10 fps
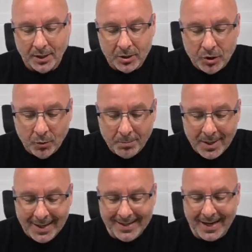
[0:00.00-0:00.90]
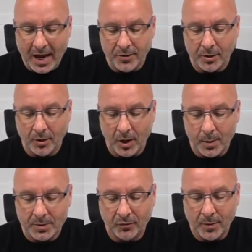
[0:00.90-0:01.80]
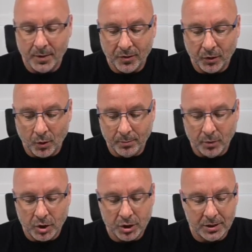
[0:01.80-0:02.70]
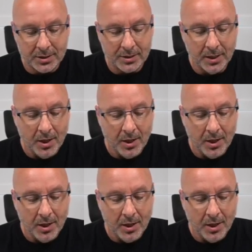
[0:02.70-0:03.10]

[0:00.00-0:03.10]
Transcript: Do men gather grapes from the thorn bushes